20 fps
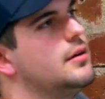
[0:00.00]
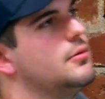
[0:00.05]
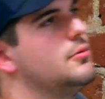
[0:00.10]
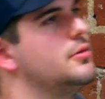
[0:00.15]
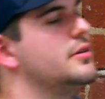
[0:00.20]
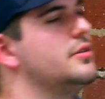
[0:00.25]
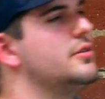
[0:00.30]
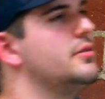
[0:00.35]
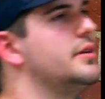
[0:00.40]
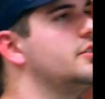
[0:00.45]
I
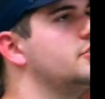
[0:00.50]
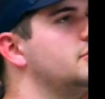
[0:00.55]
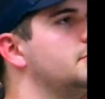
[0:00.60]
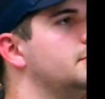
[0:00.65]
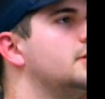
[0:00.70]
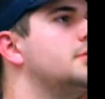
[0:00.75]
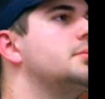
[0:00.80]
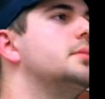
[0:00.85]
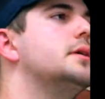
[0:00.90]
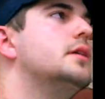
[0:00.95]
wouldn't do
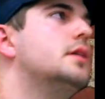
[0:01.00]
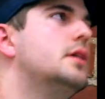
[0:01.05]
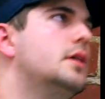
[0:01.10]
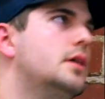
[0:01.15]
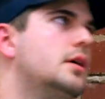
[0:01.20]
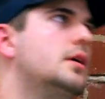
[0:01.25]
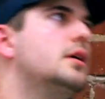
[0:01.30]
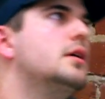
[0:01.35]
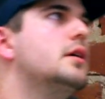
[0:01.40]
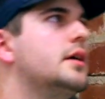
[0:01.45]
HTML, but
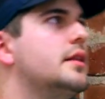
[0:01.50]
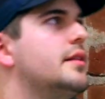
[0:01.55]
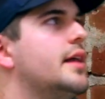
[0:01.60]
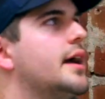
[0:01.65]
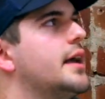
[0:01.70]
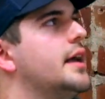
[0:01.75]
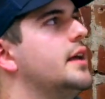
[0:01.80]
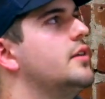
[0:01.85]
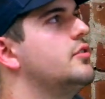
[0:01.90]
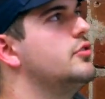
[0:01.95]
in
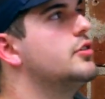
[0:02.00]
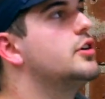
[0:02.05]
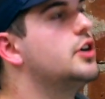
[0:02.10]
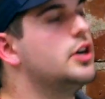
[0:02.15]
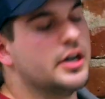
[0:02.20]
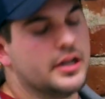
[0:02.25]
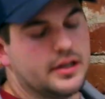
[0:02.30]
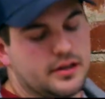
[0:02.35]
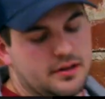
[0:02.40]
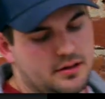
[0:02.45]
that case you
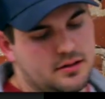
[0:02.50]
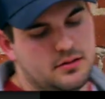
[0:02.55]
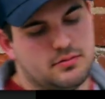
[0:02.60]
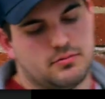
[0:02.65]
could,